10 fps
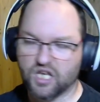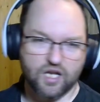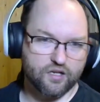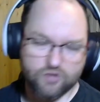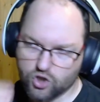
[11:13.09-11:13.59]

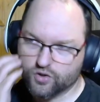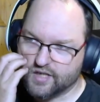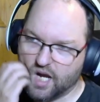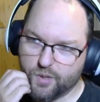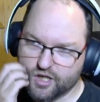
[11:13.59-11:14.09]
Like good
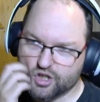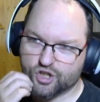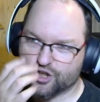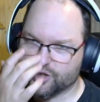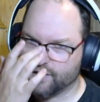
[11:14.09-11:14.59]

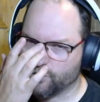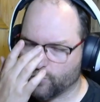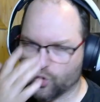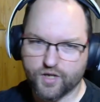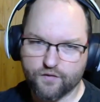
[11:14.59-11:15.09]
damage, even
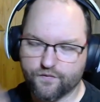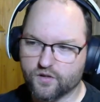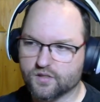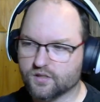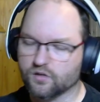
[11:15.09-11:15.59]
more
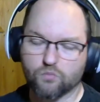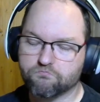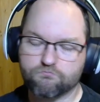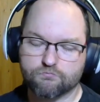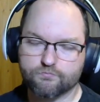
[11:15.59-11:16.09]
defense. So